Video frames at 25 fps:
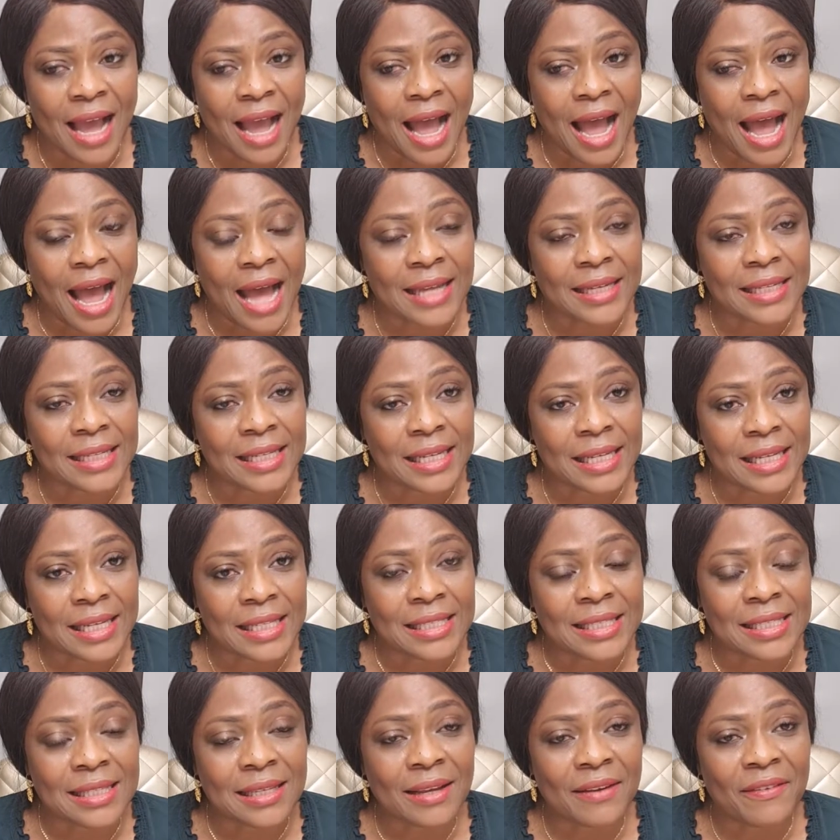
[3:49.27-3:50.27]
and
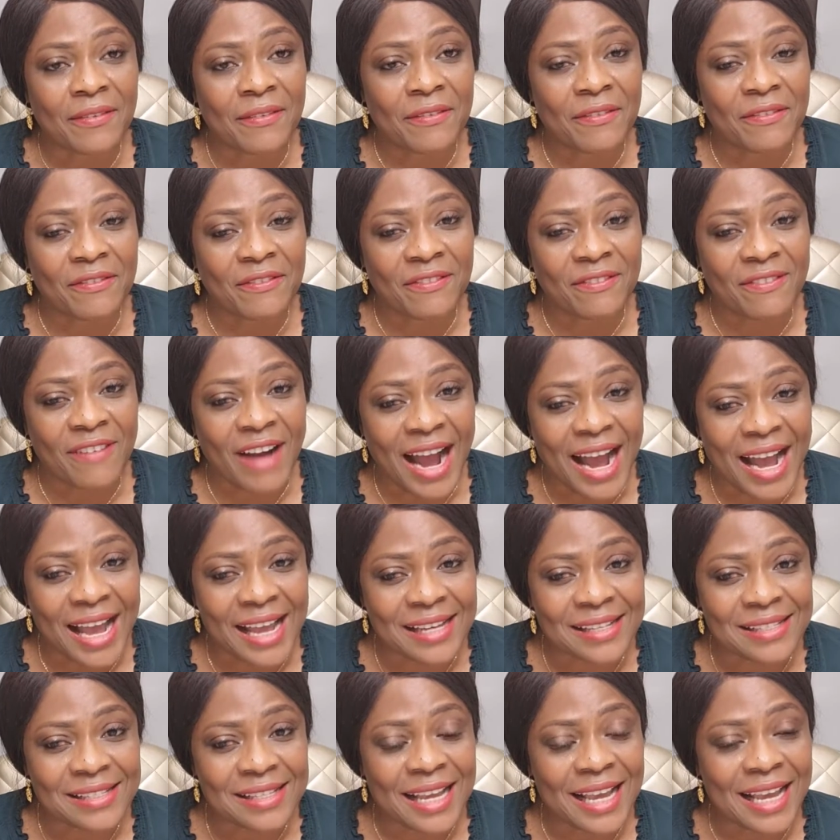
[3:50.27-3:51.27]
it
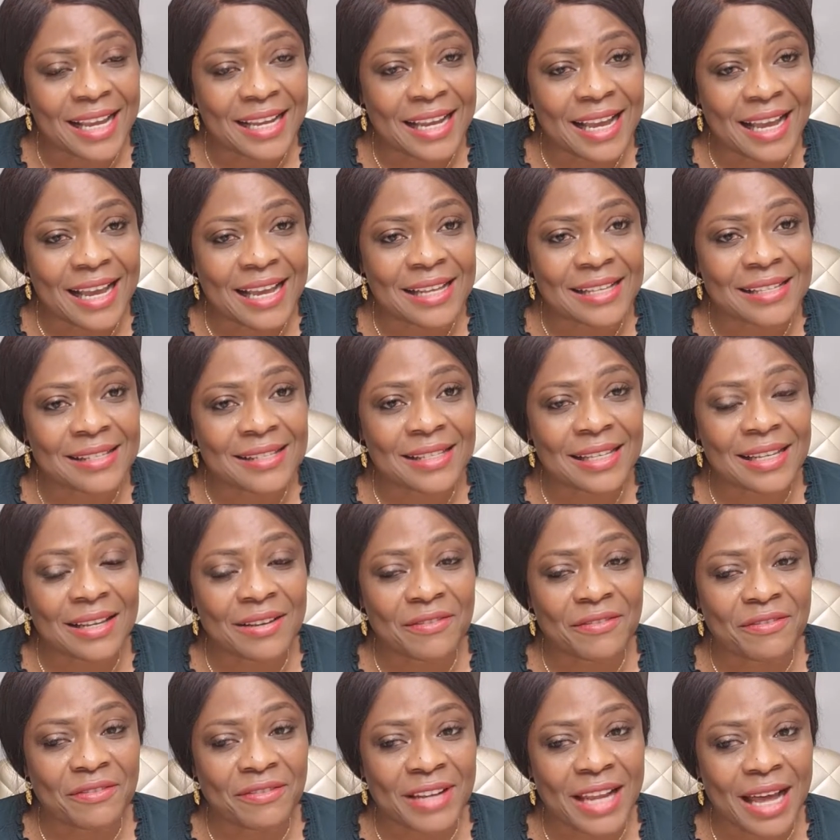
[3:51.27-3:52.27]
fights against
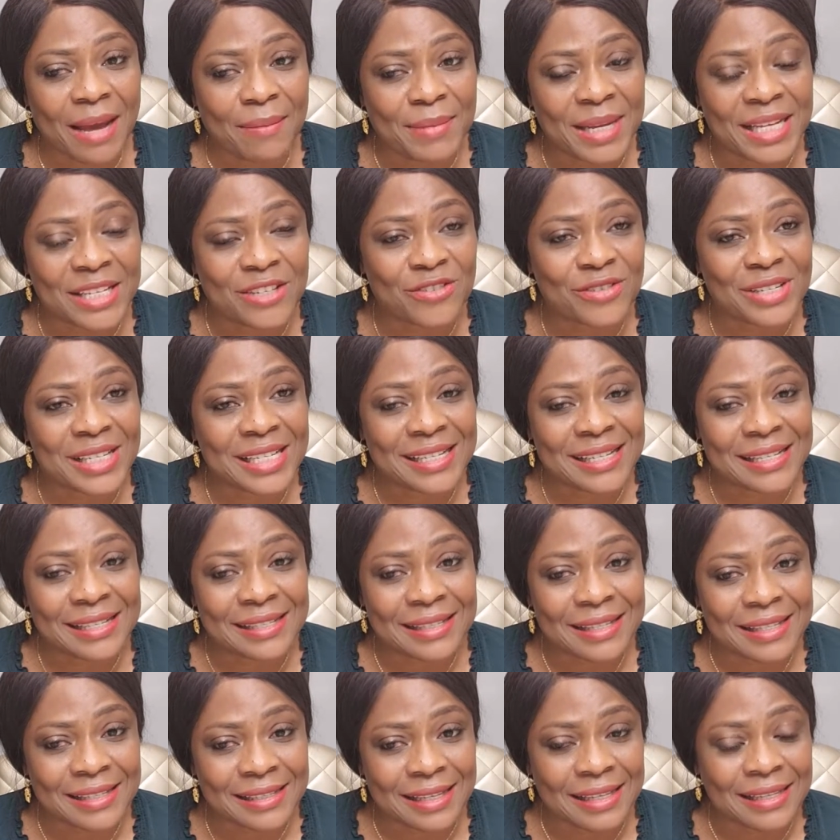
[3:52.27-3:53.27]
inflammatory
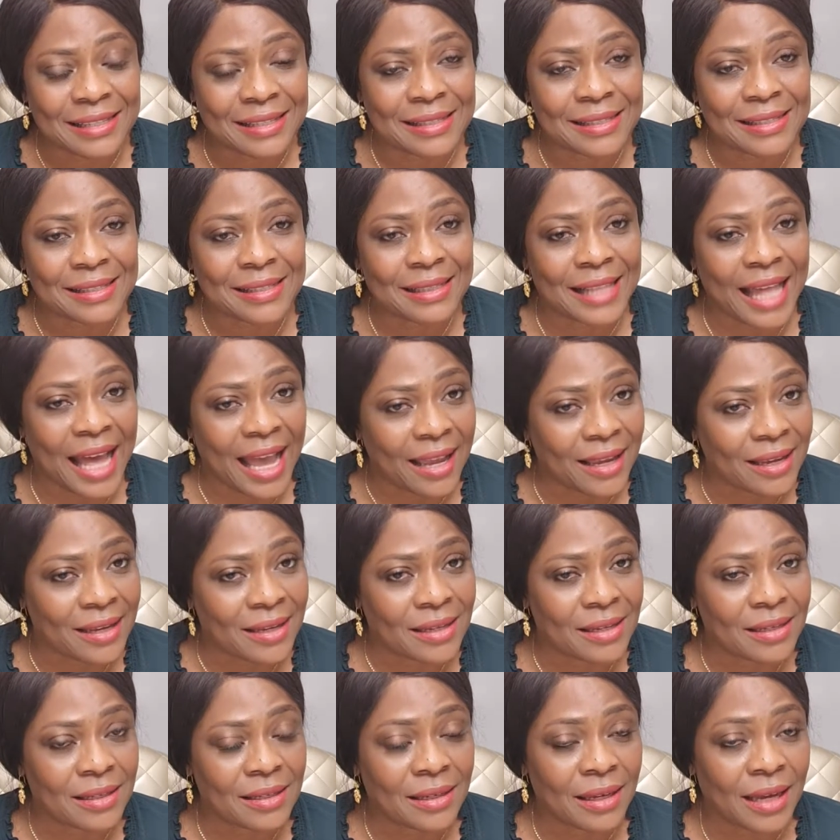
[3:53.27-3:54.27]
diseases like
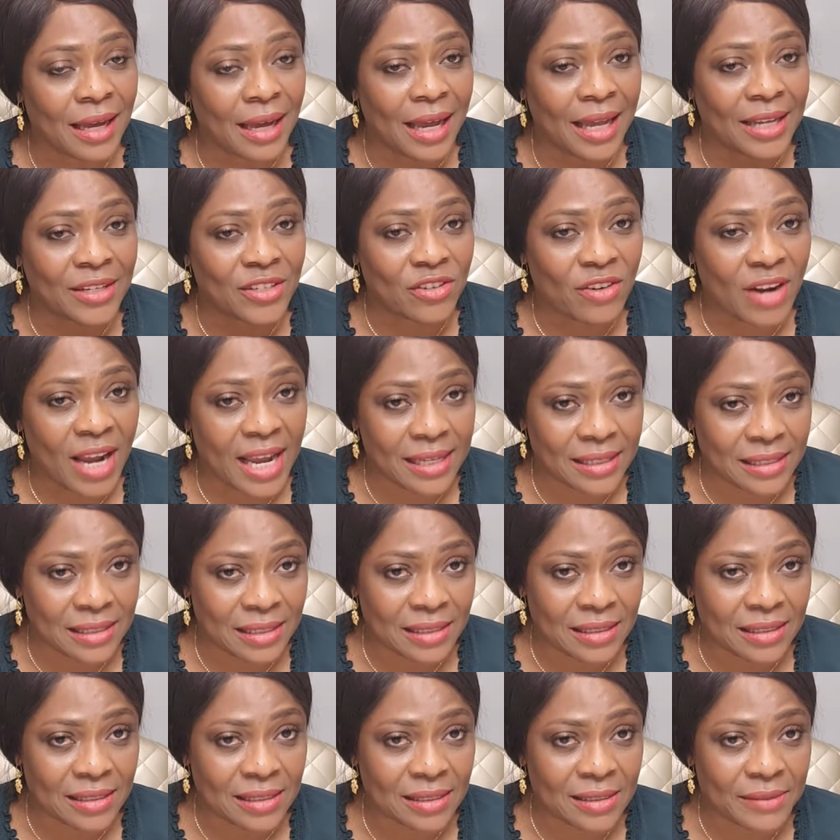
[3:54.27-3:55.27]
arthritis.
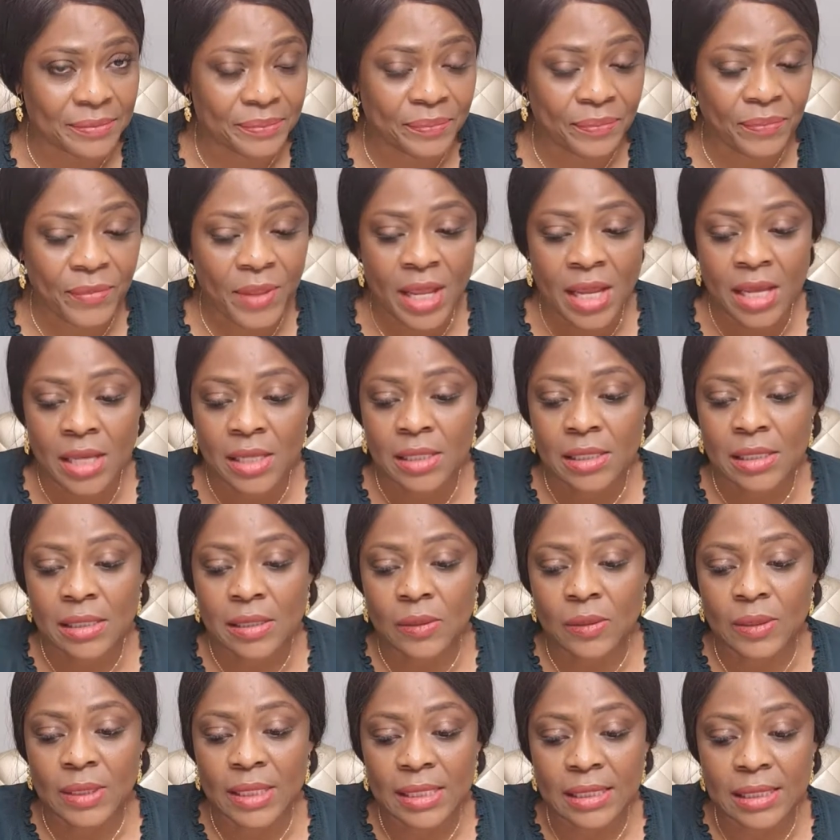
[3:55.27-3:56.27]

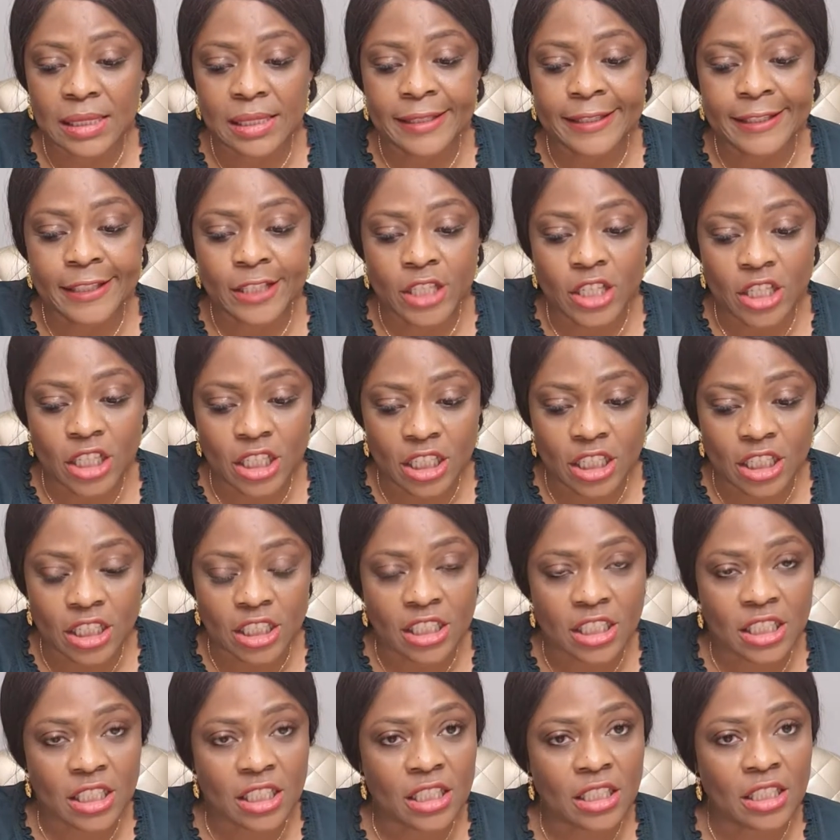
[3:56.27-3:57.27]
So this is
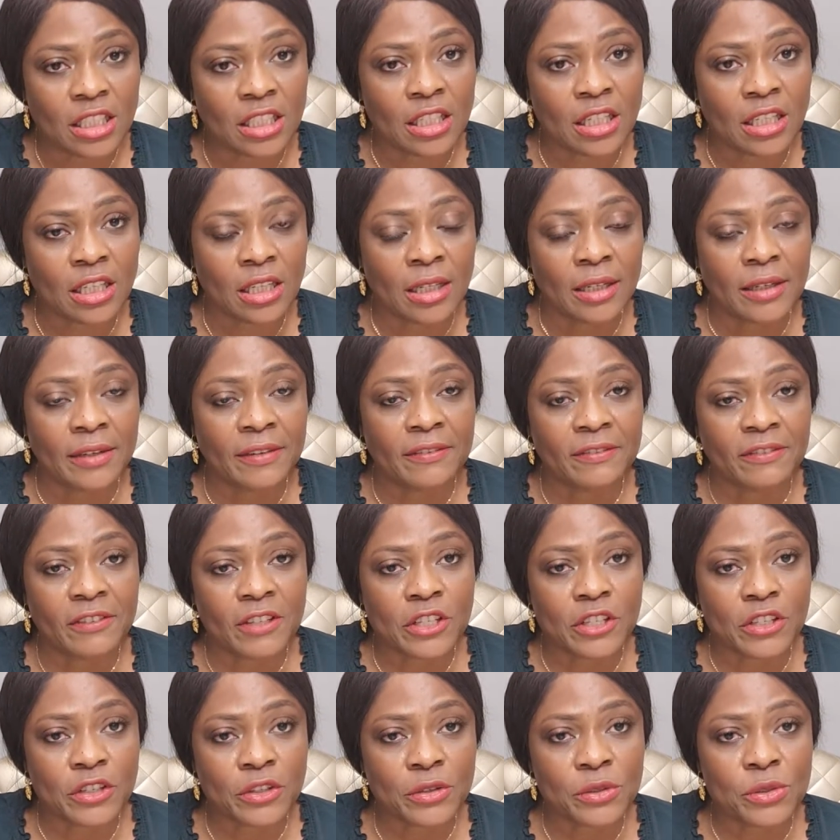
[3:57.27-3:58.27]
good for
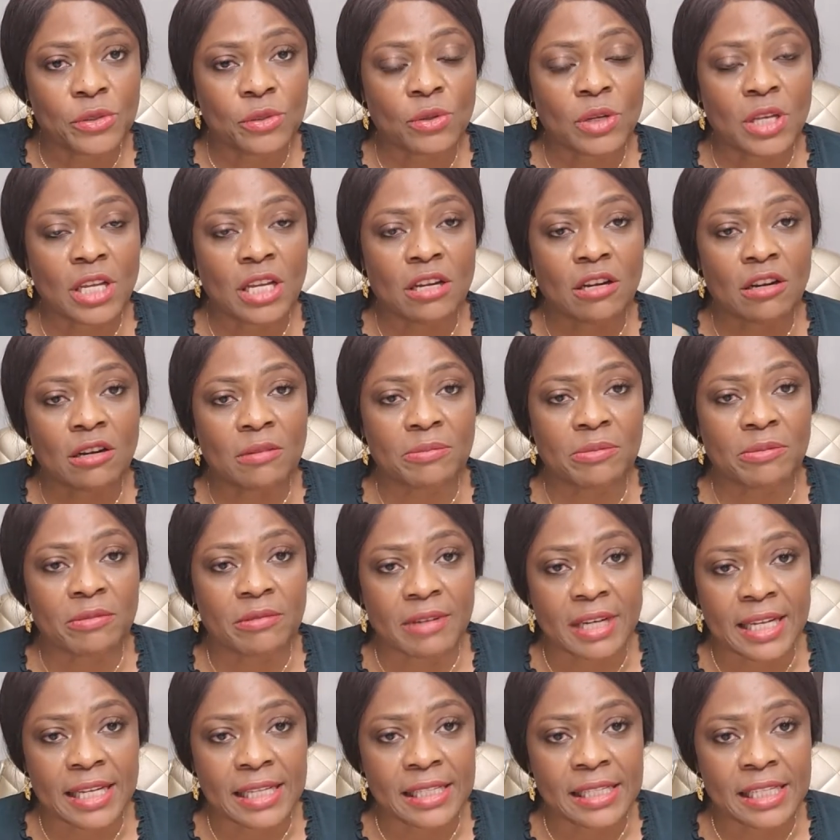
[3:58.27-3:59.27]
you to
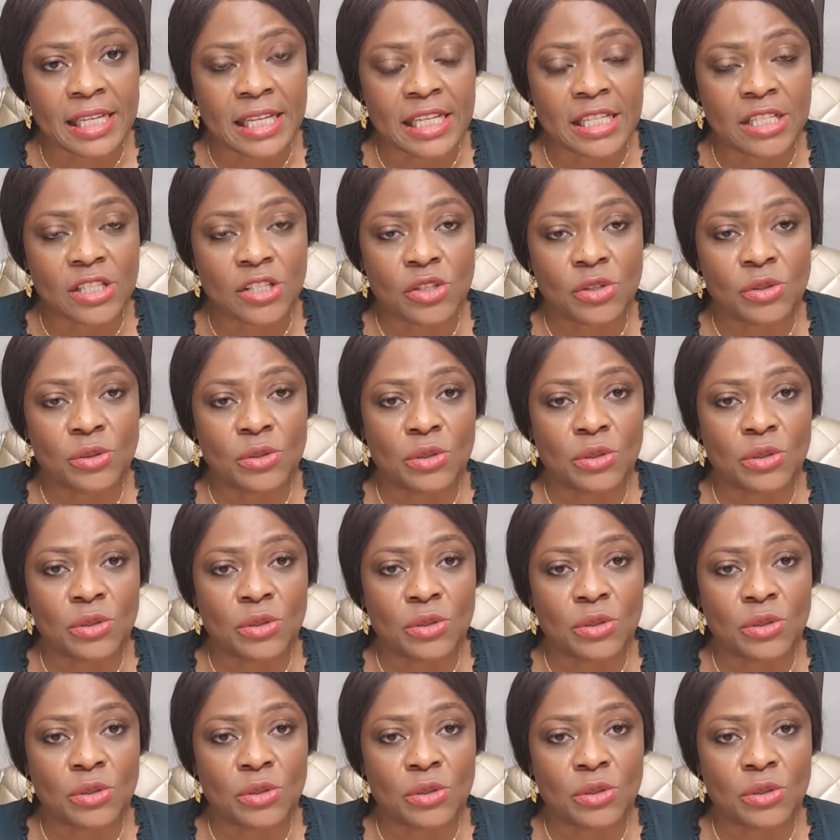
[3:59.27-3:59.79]
incorporate into